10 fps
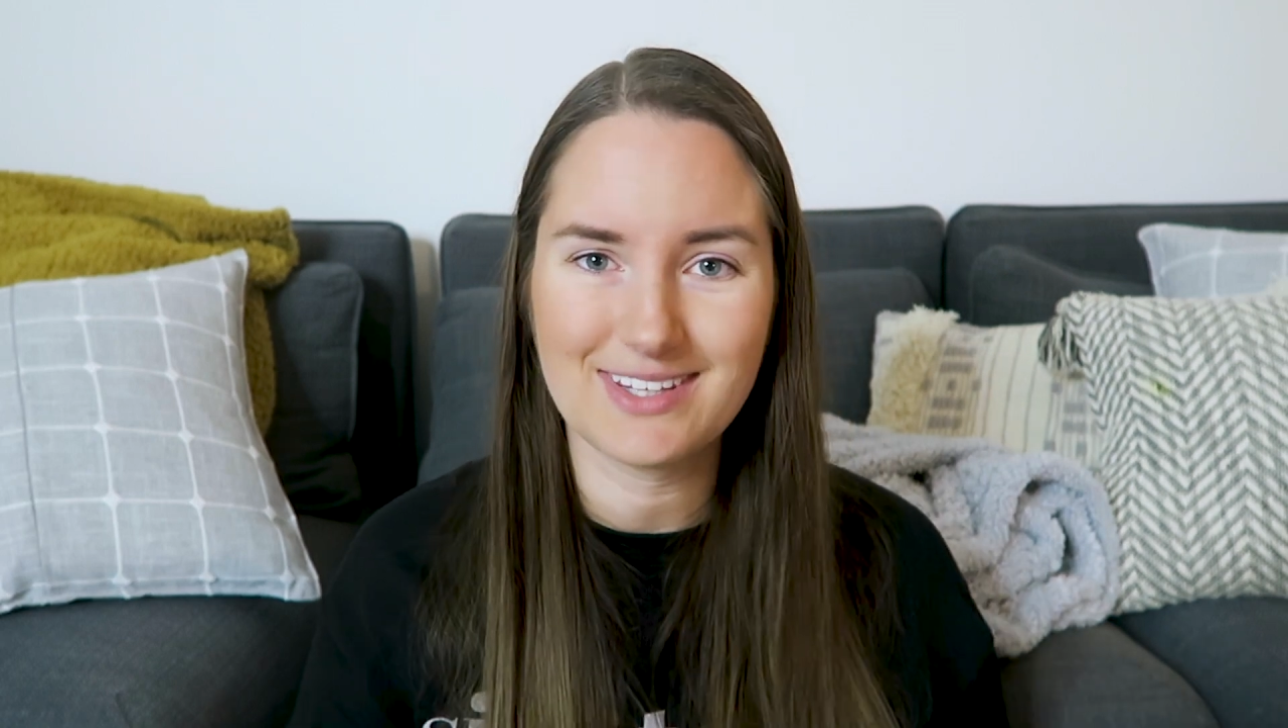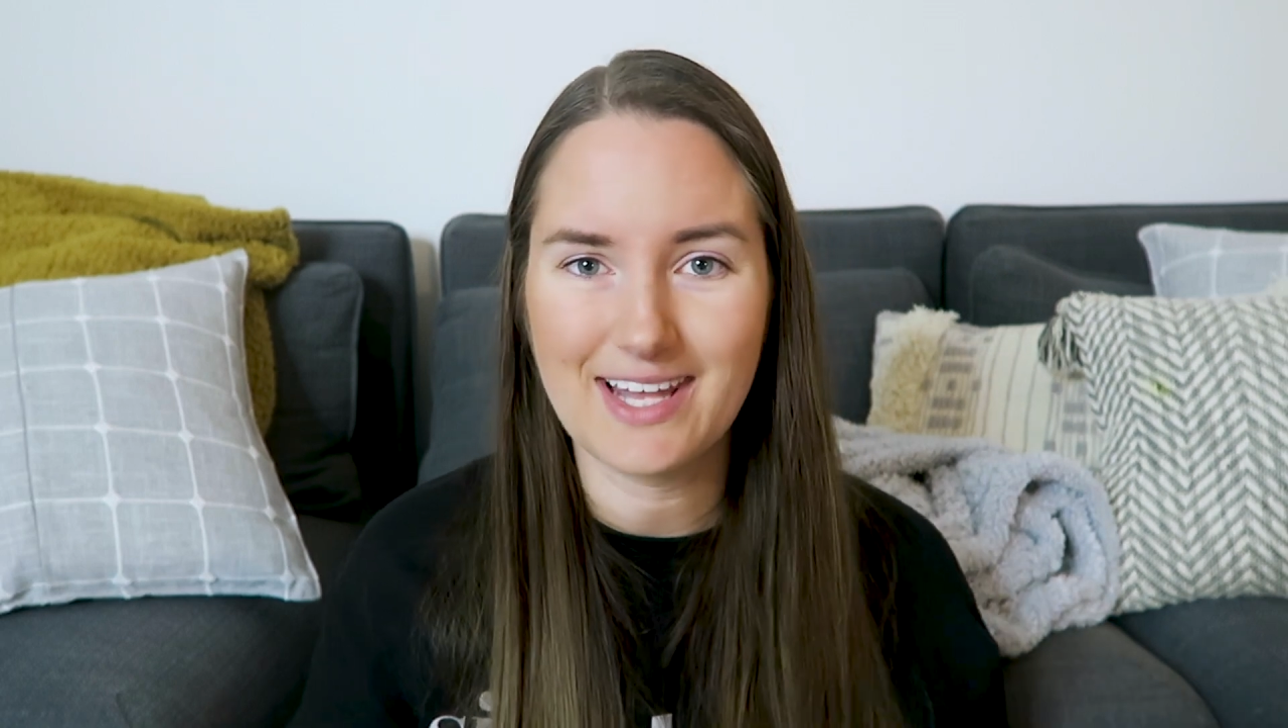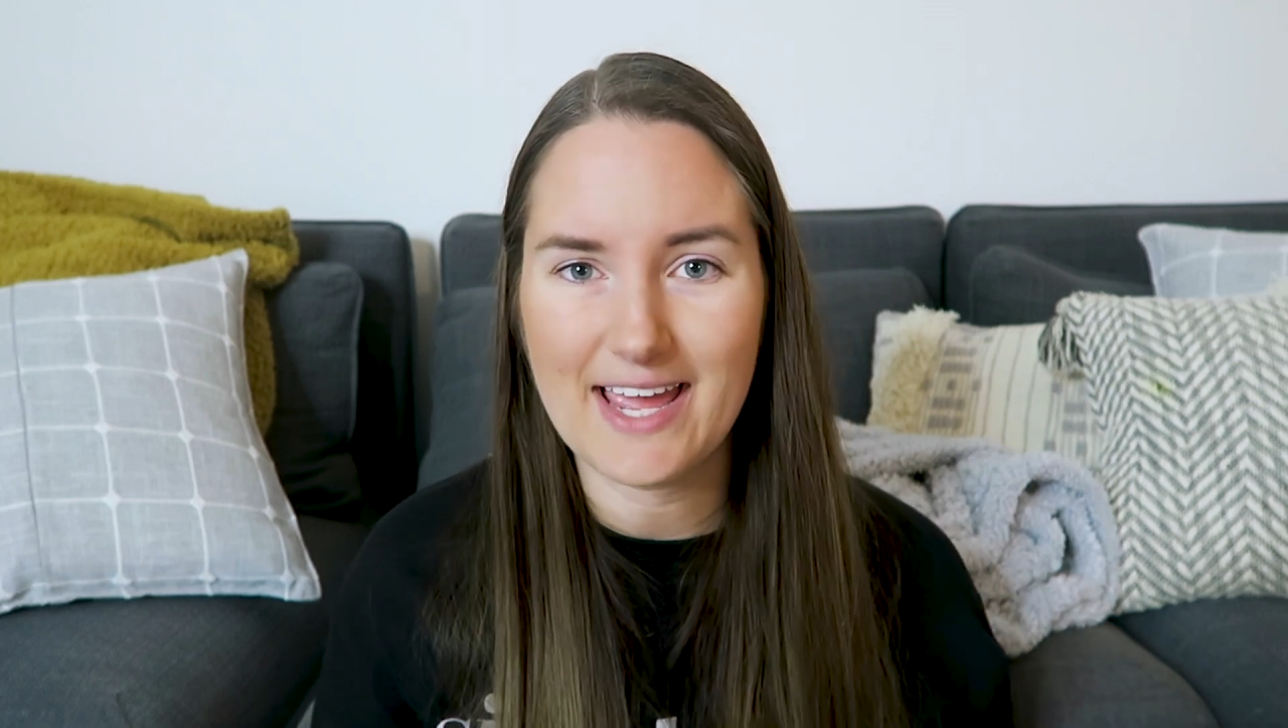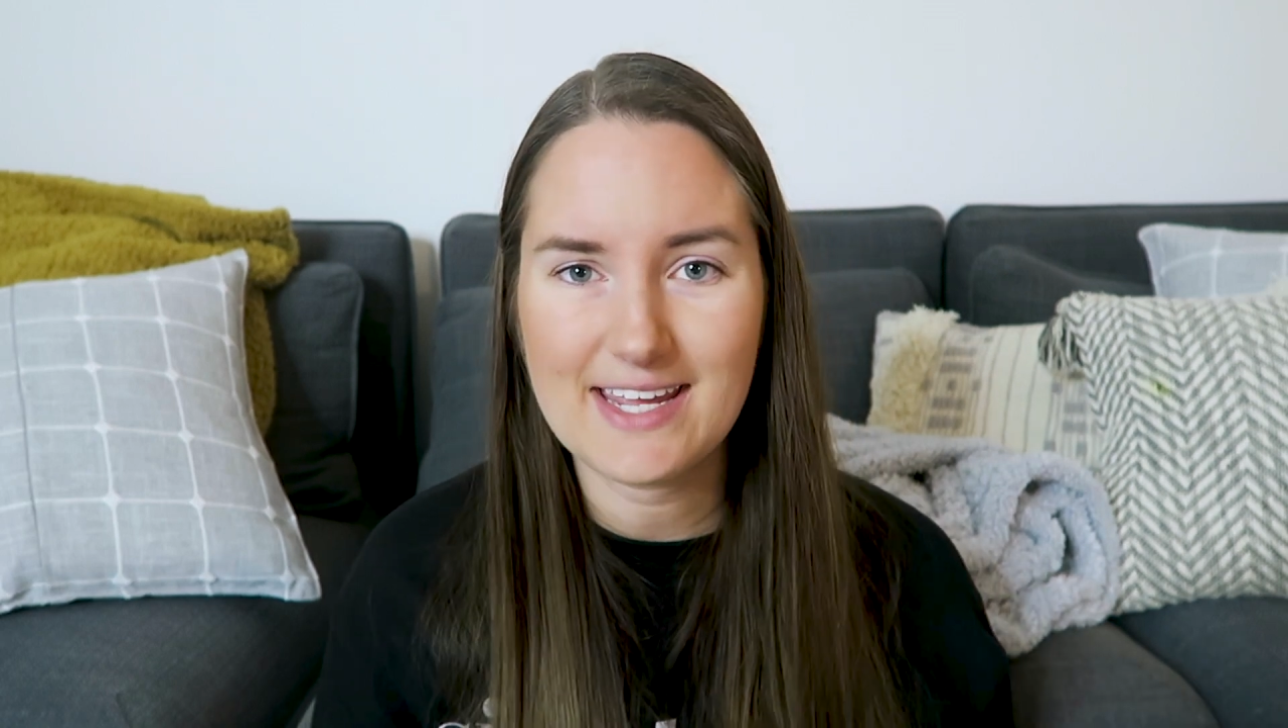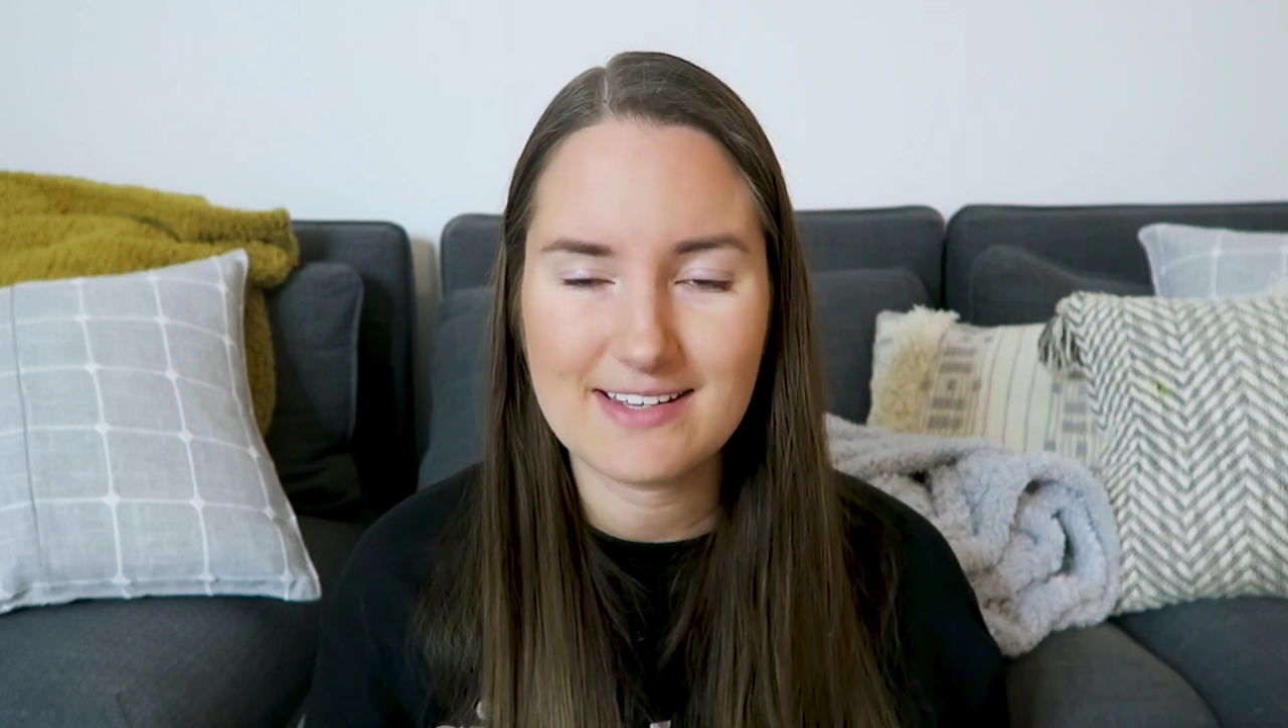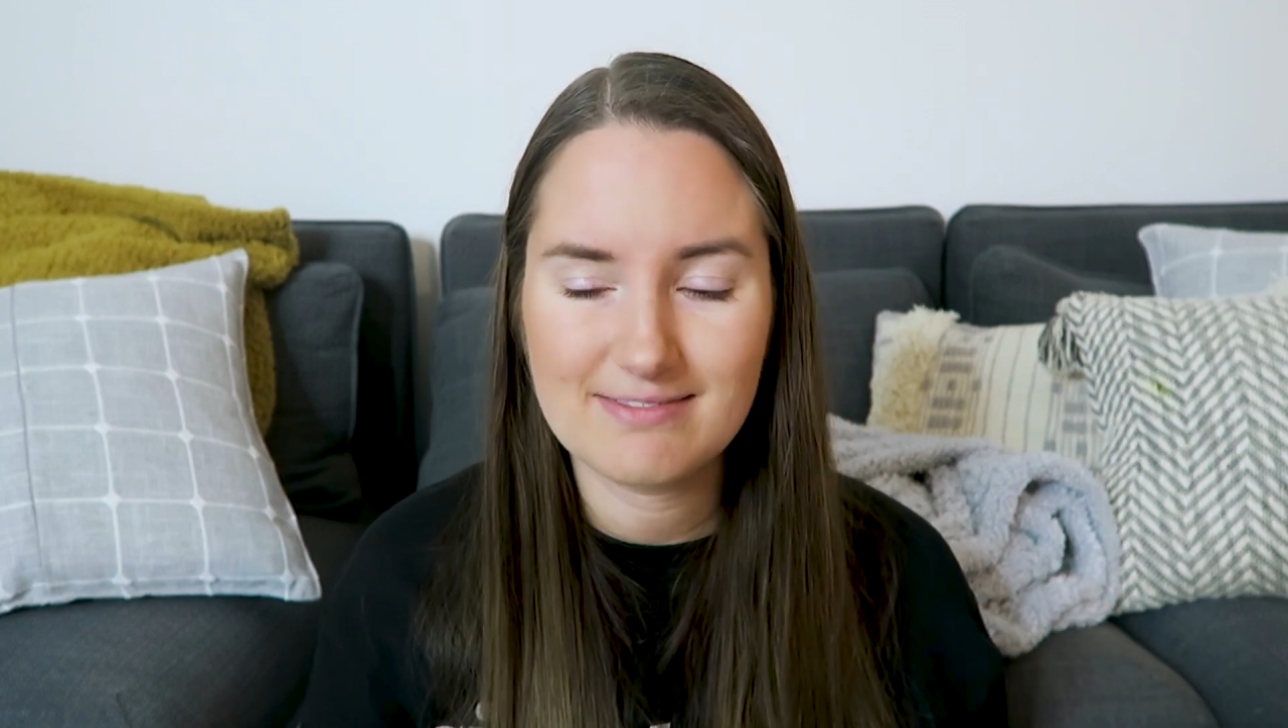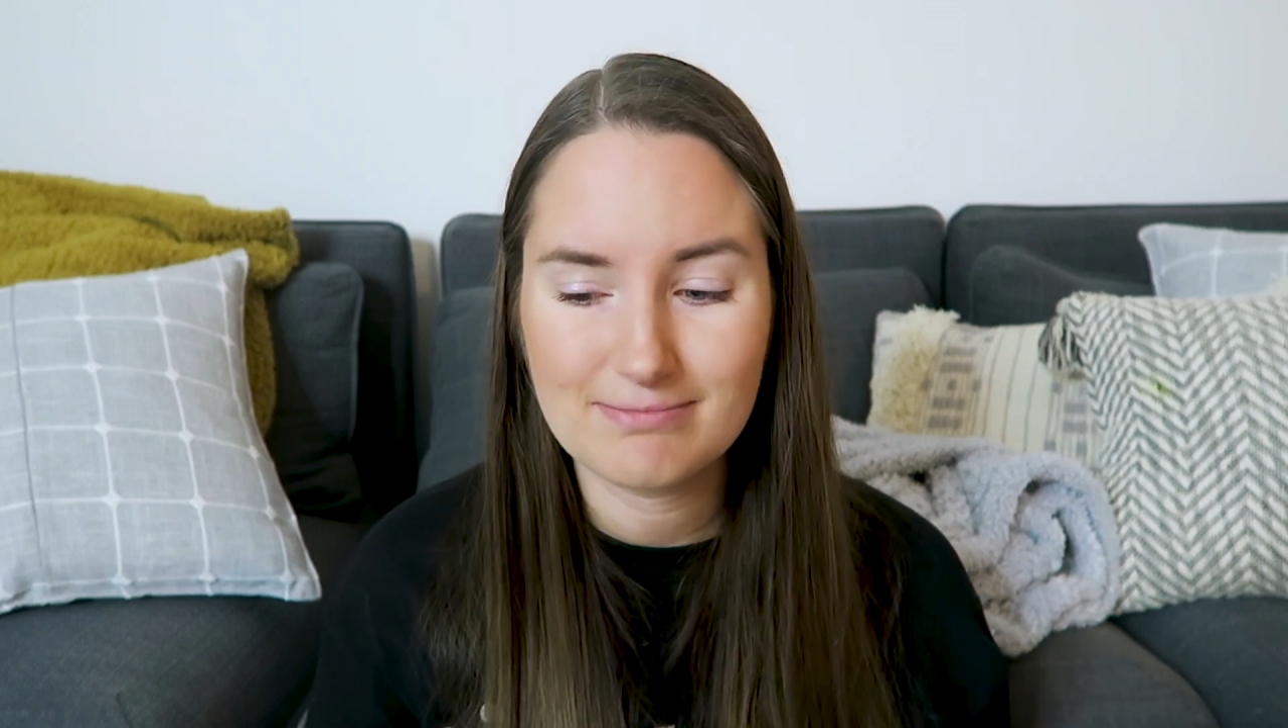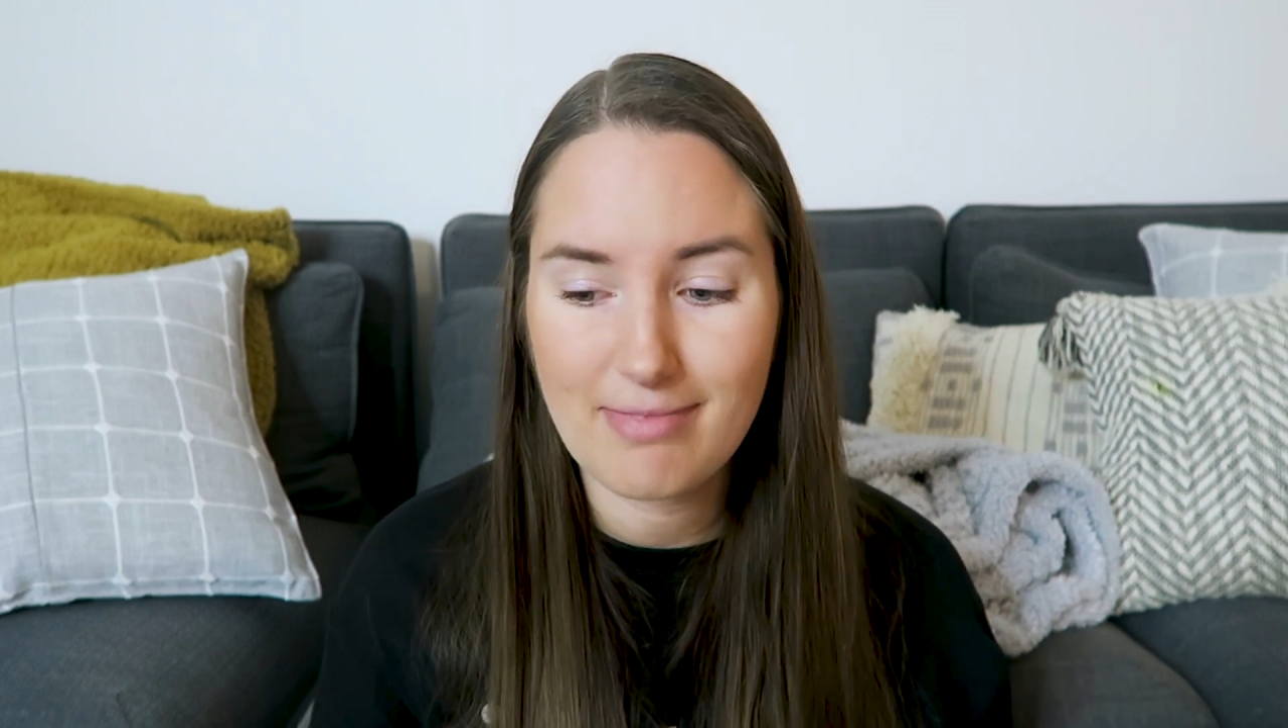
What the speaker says: like